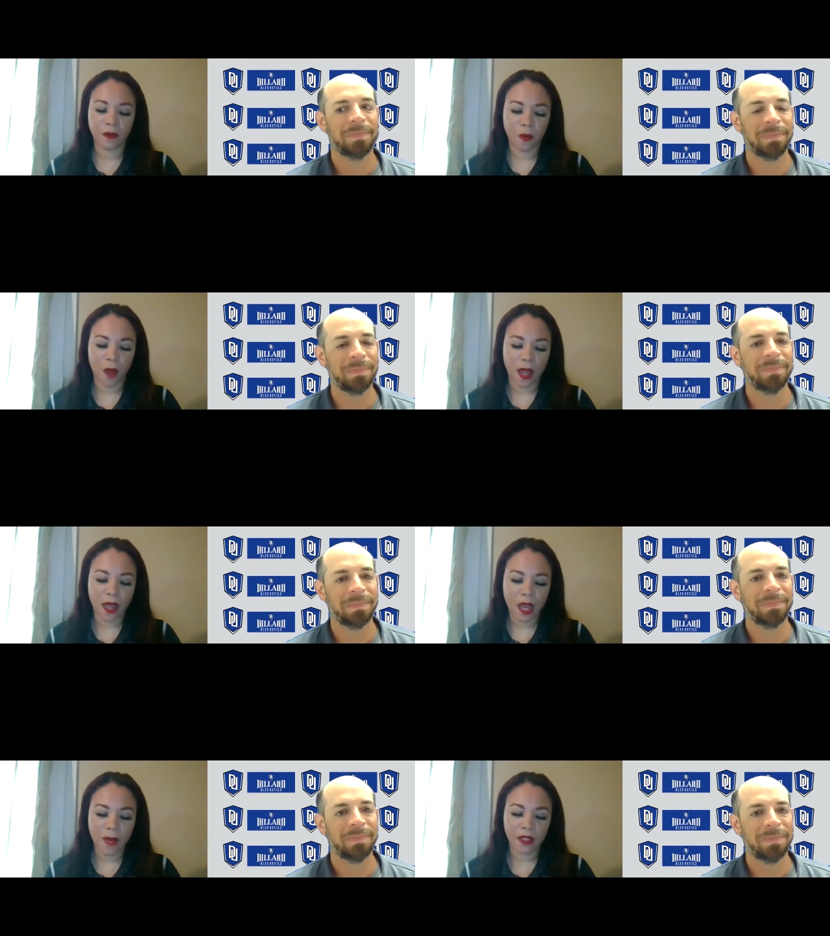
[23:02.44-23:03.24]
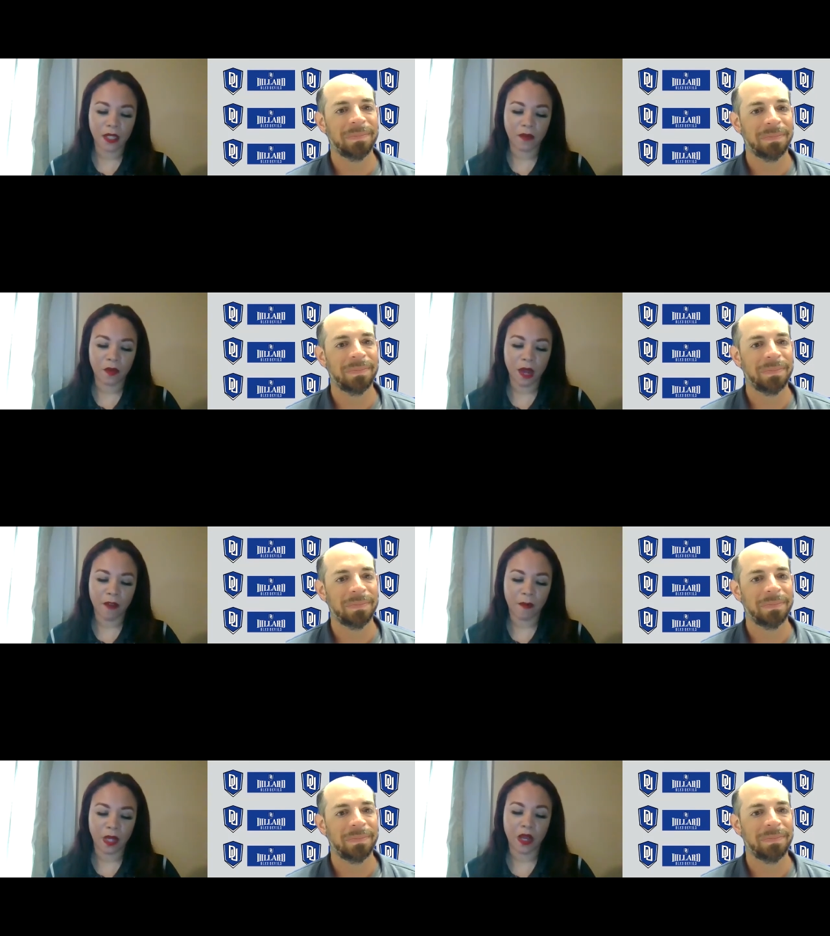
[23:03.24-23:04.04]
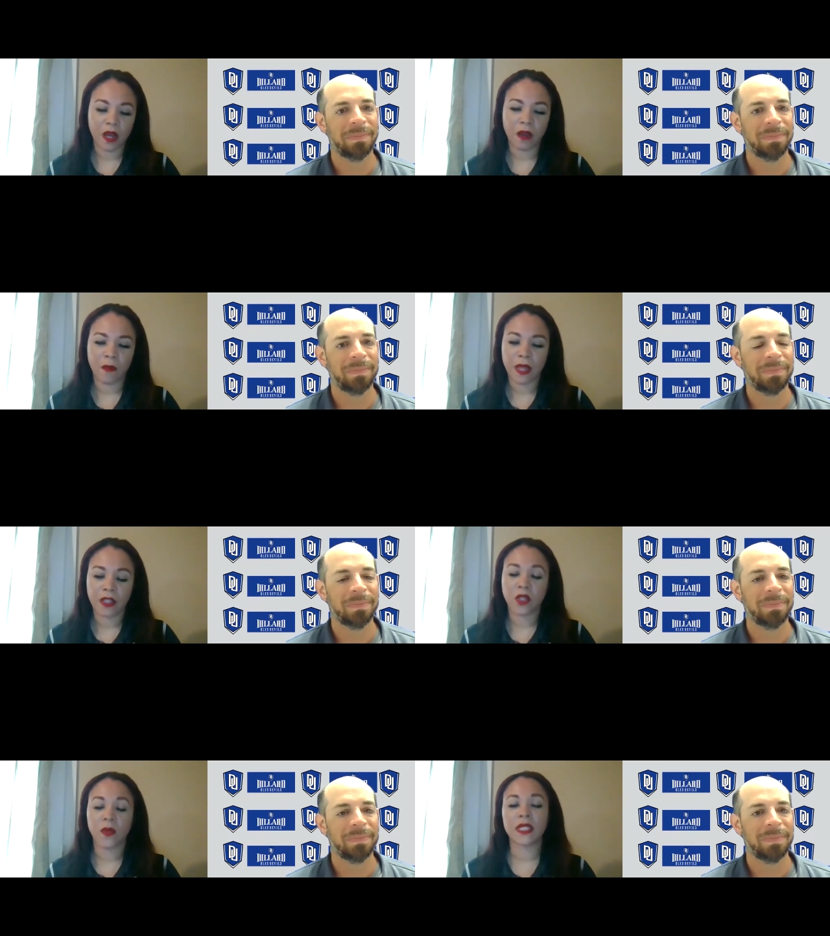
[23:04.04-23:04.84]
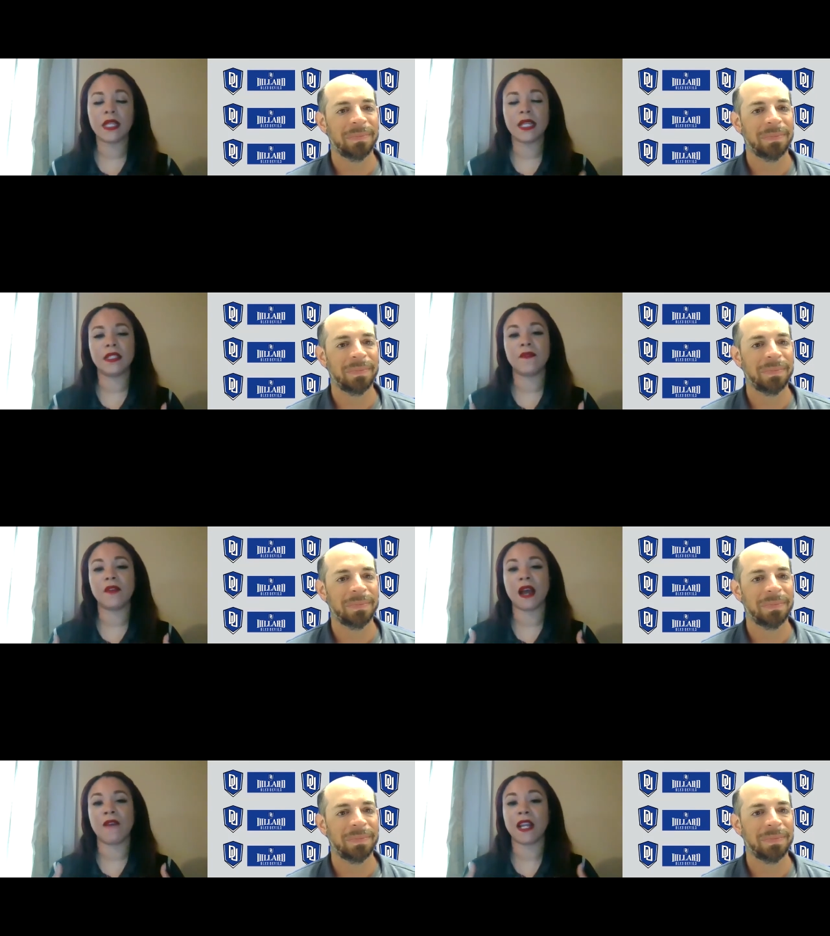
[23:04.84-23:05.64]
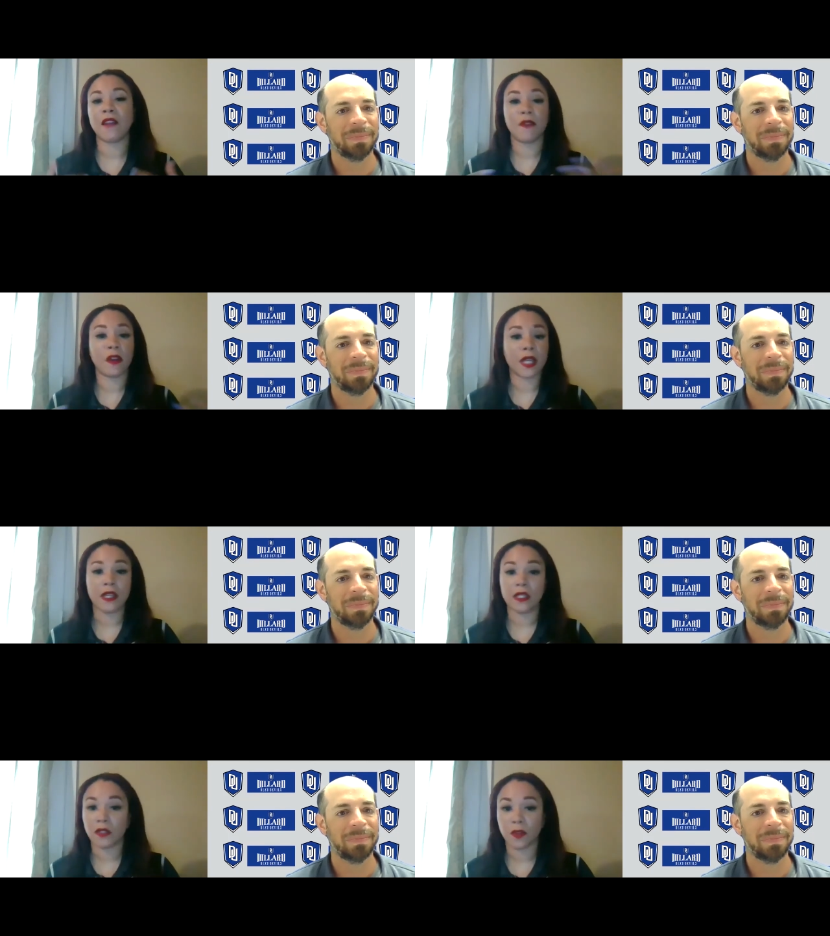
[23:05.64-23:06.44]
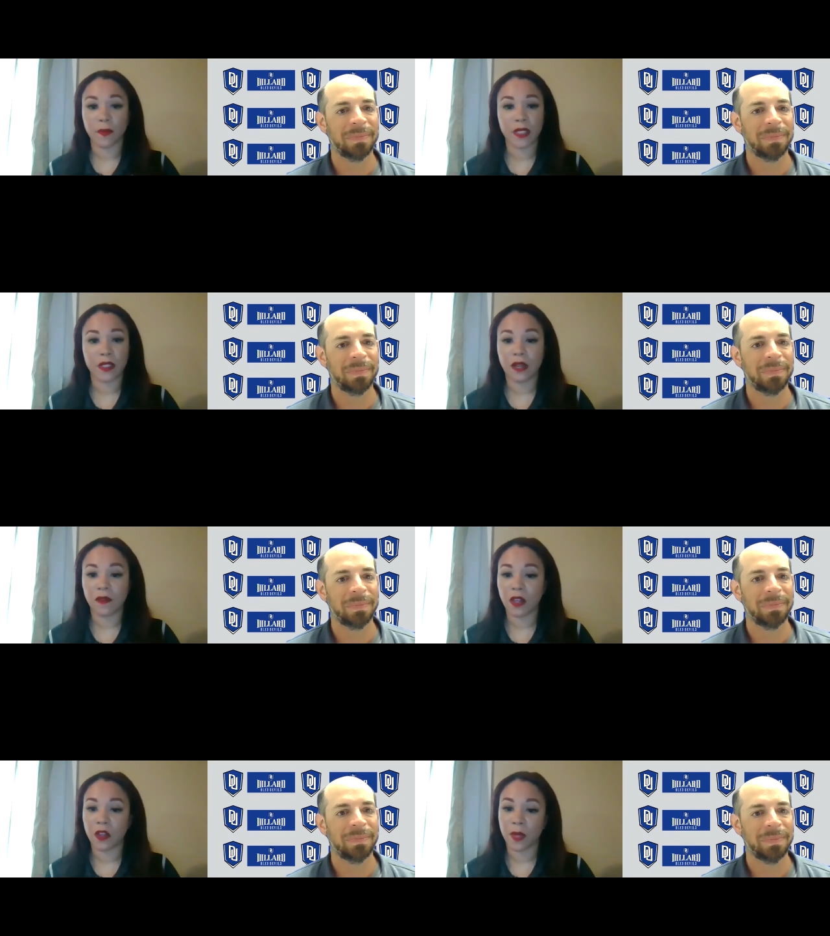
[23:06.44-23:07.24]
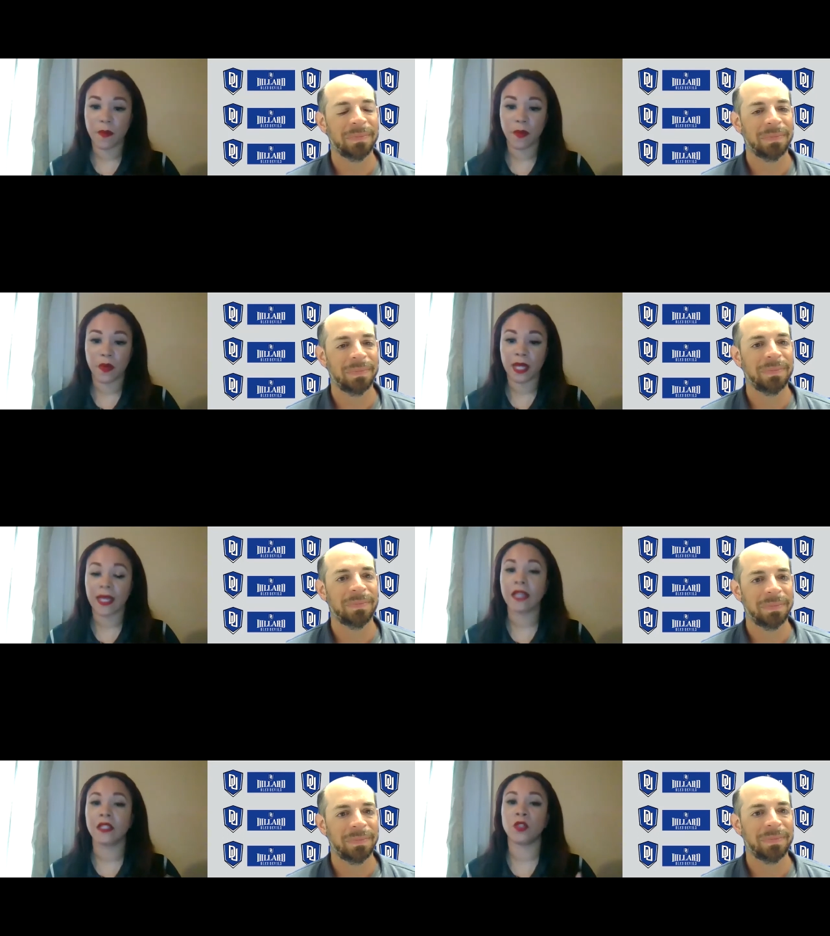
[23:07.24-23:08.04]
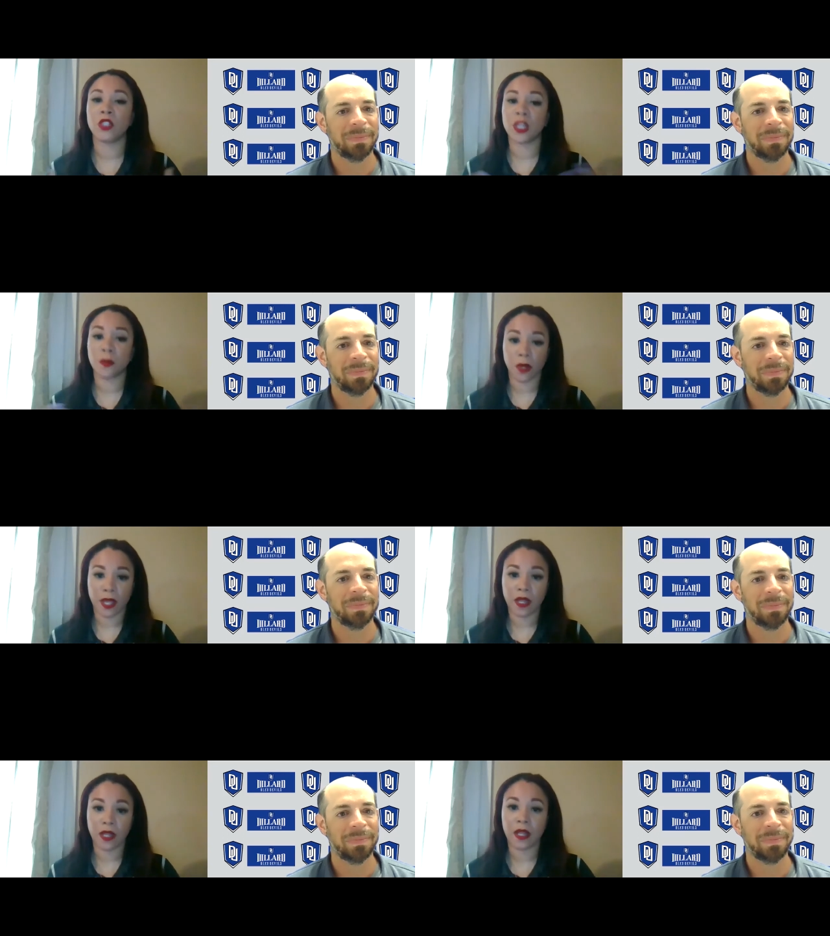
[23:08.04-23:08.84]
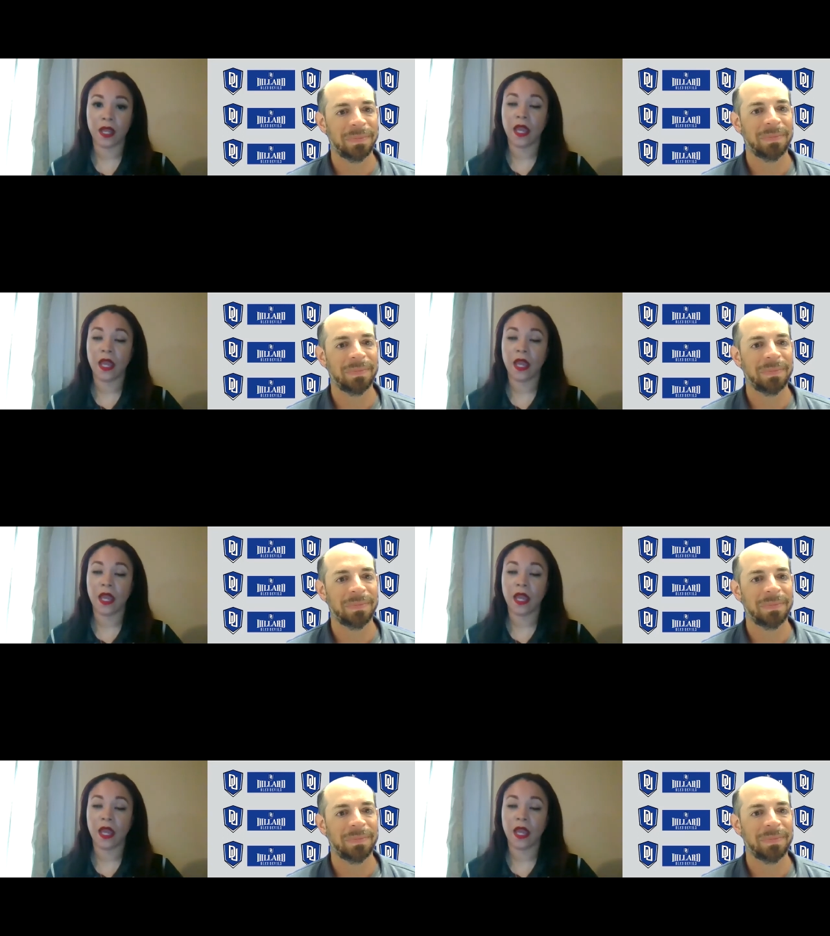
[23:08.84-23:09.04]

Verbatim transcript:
Speaker 1: who I am. I love who I've become. So it's it's I find it very easy for me to love other people. Like it's reciprocated.